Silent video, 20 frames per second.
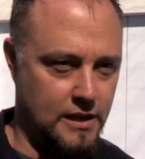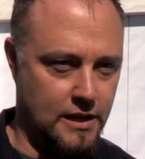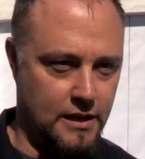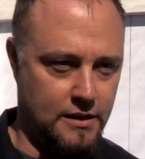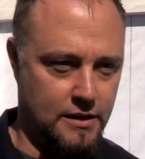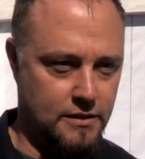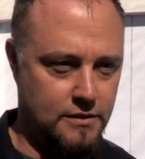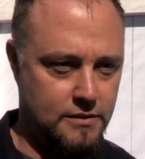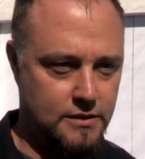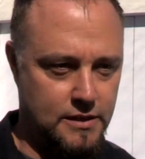
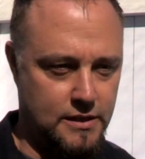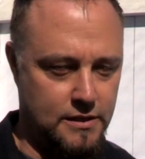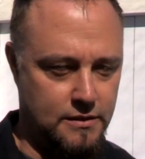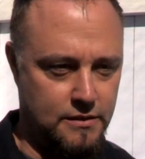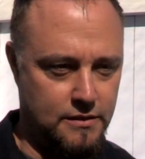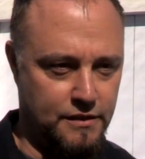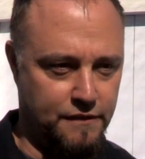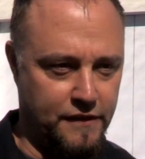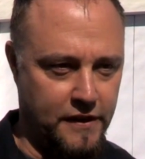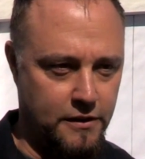
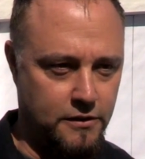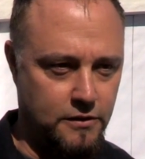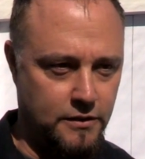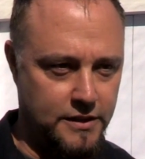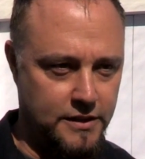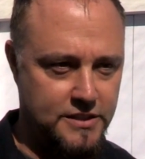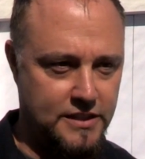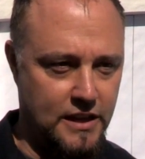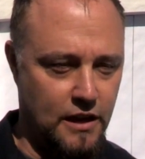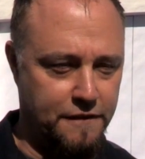the vehicle
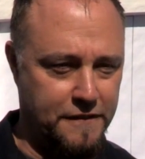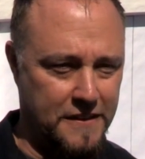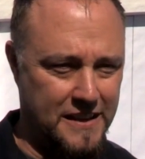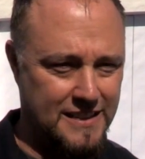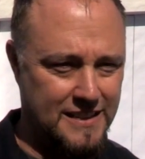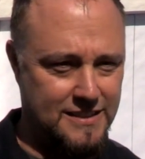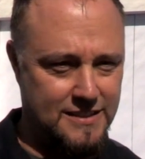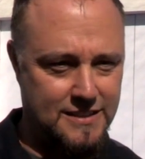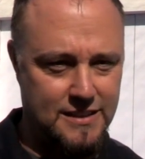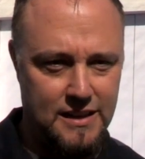itself.
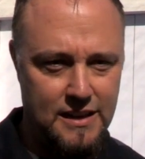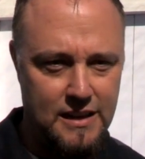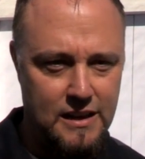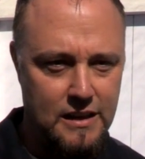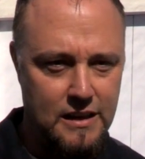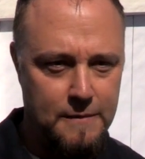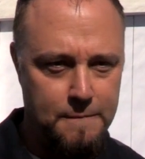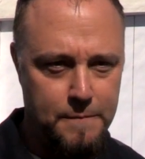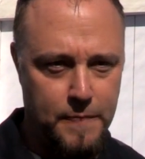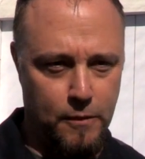It's
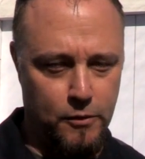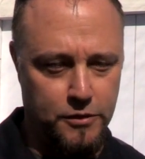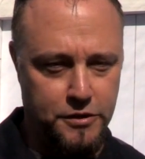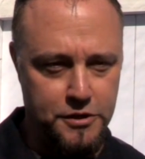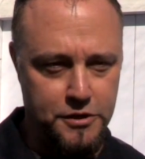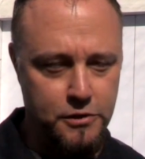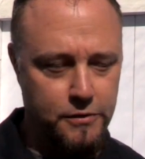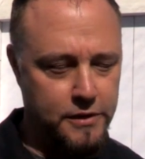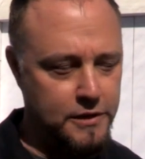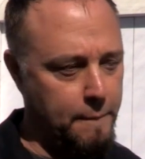with the
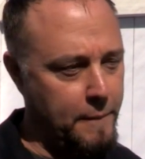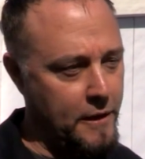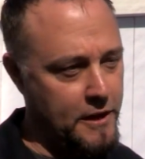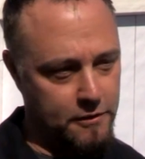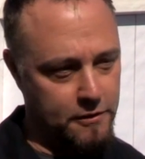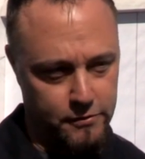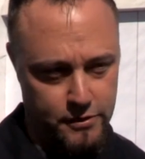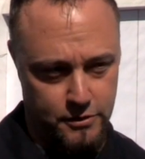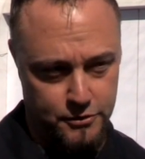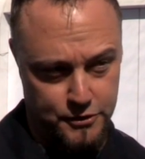new
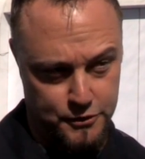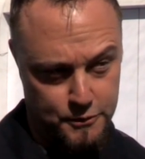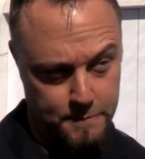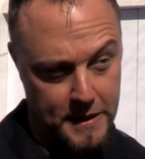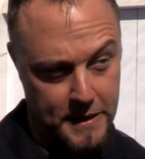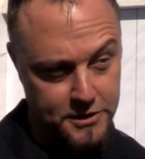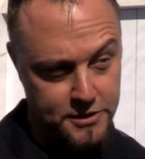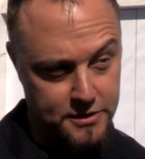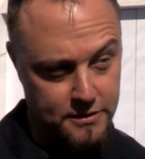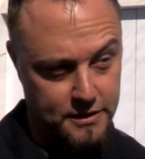independent rear
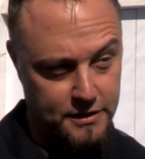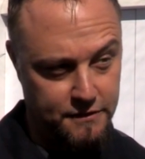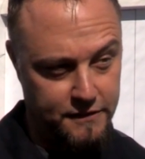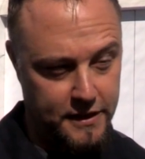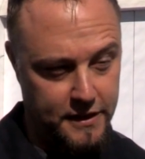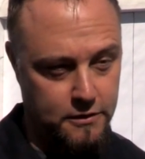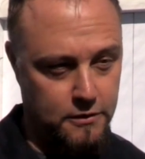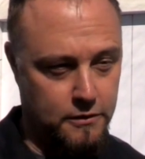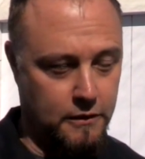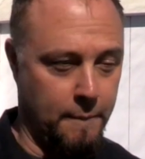suspension on the
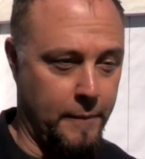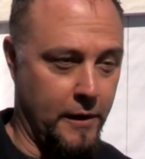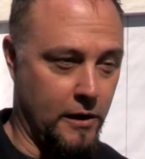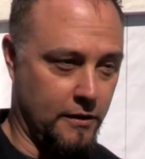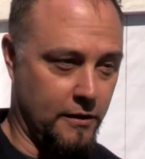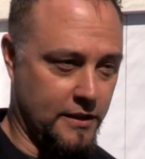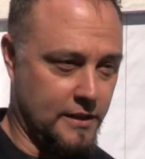vehicle compared to